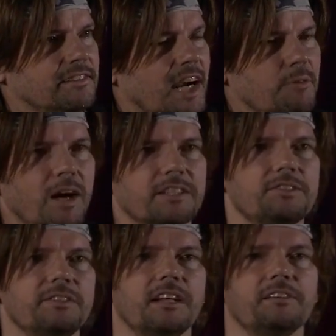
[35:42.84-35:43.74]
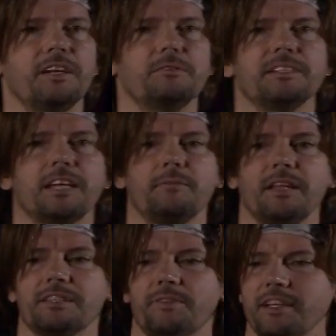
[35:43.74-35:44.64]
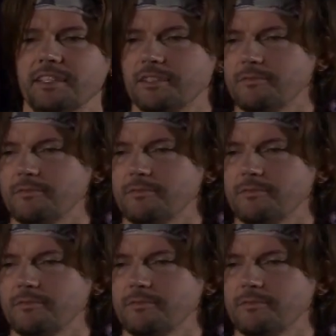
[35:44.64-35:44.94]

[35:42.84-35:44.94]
I walked into an elevator one time in Las Vegas,